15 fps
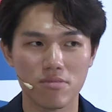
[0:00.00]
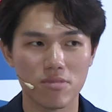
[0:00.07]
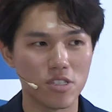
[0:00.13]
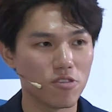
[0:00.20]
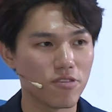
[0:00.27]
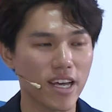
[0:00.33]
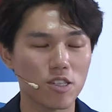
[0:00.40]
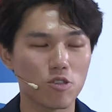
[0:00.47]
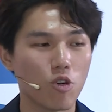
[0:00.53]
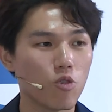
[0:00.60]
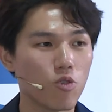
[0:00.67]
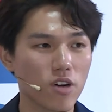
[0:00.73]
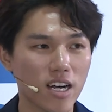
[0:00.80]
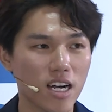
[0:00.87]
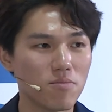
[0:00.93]
you get to
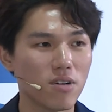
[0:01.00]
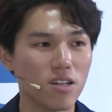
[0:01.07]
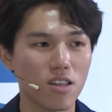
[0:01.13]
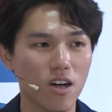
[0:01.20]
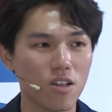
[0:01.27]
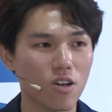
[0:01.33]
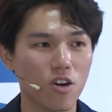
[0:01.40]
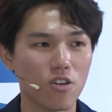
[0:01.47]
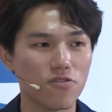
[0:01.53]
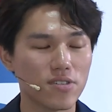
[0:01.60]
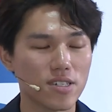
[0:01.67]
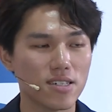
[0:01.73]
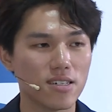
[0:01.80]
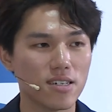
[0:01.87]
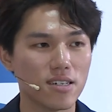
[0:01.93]
overcome a lot
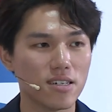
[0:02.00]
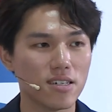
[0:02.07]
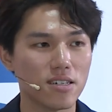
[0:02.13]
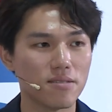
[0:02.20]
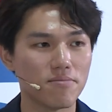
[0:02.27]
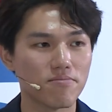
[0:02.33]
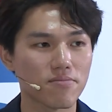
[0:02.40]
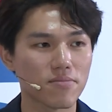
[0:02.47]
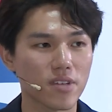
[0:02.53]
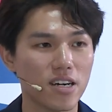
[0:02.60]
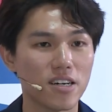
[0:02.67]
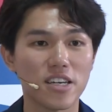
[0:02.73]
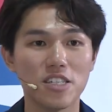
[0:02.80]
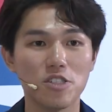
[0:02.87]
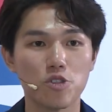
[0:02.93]

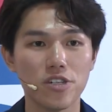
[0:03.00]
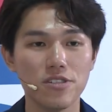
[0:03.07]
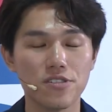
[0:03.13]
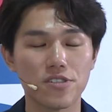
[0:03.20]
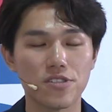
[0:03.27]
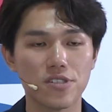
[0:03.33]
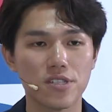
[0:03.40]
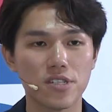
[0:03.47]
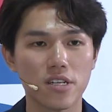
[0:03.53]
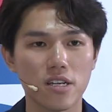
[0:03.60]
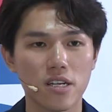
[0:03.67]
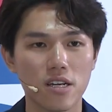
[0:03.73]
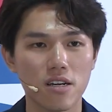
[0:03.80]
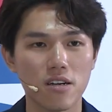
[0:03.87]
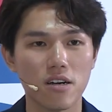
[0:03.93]
of hindrance.
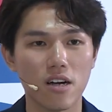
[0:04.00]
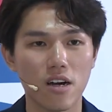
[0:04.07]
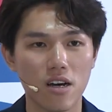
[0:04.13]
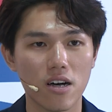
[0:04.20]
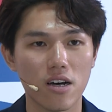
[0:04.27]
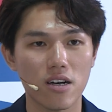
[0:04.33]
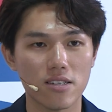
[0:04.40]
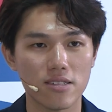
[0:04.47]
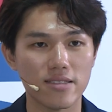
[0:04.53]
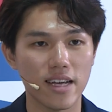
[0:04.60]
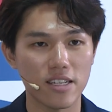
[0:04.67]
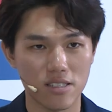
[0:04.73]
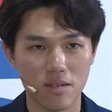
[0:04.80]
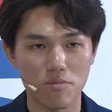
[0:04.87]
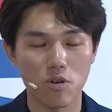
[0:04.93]

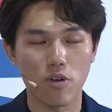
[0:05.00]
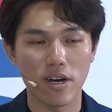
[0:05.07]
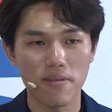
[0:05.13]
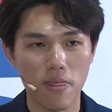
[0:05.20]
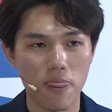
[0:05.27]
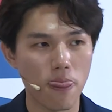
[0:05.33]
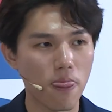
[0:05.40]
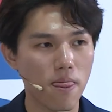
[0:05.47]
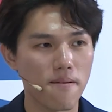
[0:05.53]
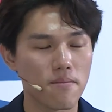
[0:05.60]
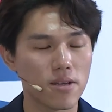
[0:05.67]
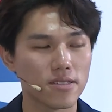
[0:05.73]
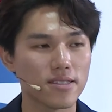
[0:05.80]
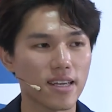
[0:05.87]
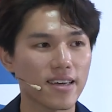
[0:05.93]
That's number one.
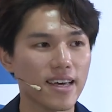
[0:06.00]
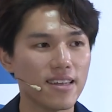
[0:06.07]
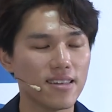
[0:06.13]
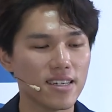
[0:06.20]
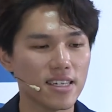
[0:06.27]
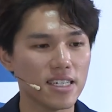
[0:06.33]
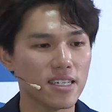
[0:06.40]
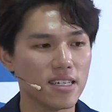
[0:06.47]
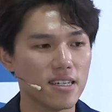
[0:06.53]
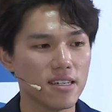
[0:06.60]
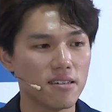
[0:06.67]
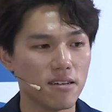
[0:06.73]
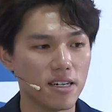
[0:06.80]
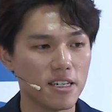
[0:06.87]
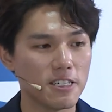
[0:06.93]
Secondly,
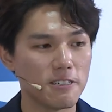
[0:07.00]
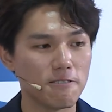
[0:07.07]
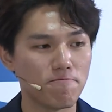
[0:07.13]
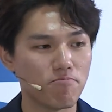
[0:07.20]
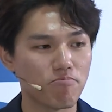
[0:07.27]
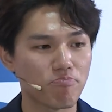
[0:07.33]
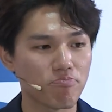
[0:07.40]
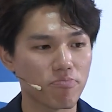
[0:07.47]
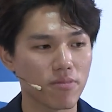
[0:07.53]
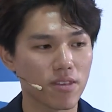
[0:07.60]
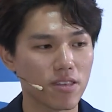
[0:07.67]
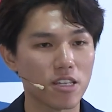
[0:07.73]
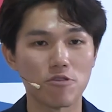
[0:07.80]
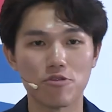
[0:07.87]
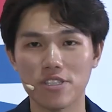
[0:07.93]

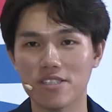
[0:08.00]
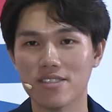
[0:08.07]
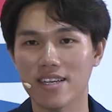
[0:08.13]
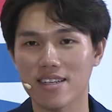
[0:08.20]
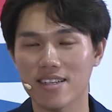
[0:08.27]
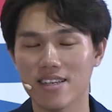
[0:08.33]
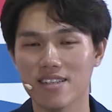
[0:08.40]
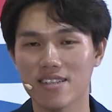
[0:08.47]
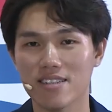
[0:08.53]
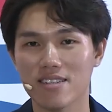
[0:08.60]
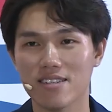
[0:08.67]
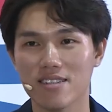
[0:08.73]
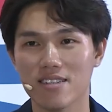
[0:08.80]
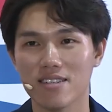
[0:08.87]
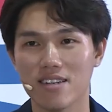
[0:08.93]
the
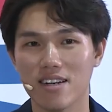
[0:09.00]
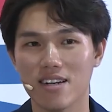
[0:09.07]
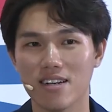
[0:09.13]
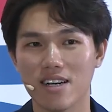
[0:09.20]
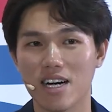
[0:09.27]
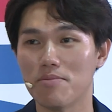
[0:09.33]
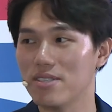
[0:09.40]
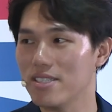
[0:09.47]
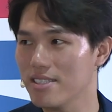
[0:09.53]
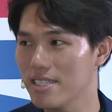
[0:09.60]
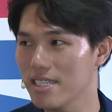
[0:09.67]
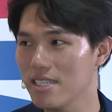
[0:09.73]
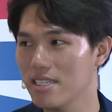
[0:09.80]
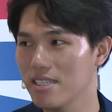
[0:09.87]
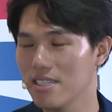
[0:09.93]
risk-taking
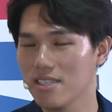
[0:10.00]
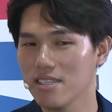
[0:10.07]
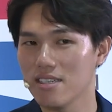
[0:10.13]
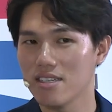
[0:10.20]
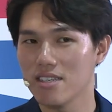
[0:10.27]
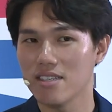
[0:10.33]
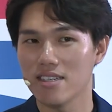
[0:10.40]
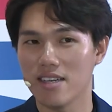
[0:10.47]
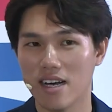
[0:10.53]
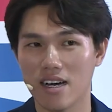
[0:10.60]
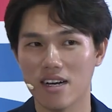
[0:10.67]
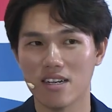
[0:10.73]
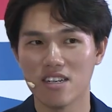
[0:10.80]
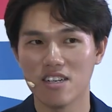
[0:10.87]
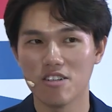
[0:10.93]
ability. Yeah.
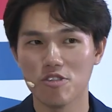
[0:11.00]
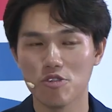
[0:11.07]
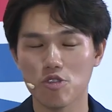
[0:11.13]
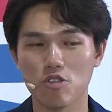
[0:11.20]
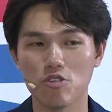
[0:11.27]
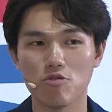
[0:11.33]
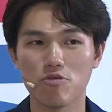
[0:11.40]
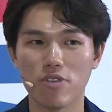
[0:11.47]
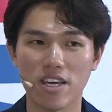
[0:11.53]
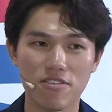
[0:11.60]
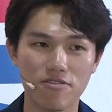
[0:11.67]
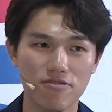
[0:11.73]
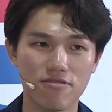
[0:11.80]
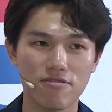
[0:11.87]
So with